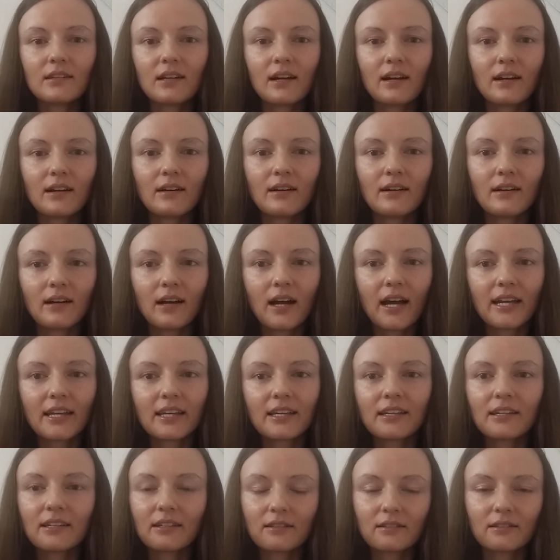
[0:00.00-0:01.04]

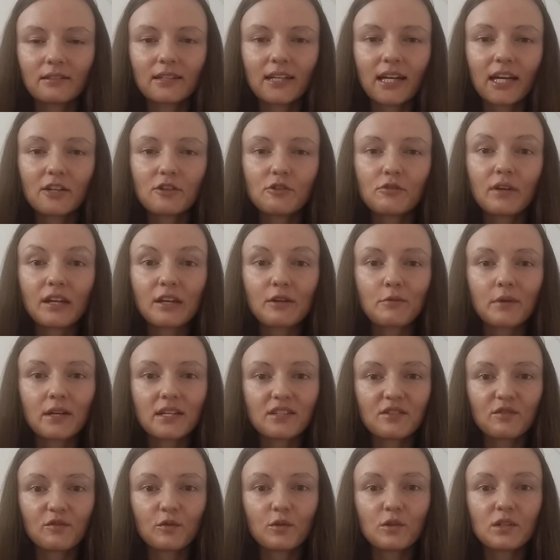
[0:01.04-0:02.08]
I got a
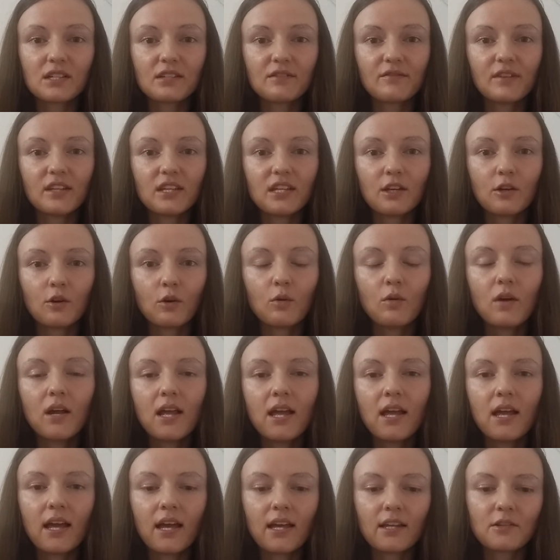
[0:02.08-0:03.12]
request for this video,
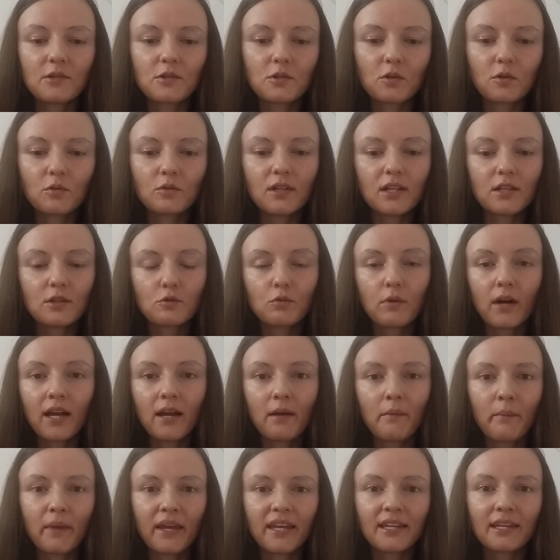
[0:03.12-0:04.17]
and so that's why
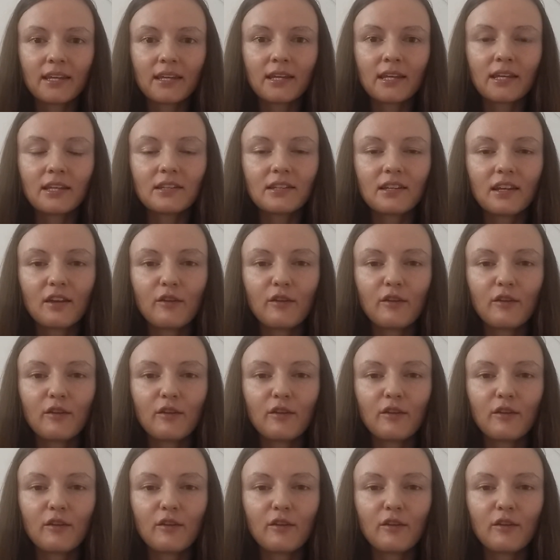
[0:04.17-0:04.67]
I'm making it.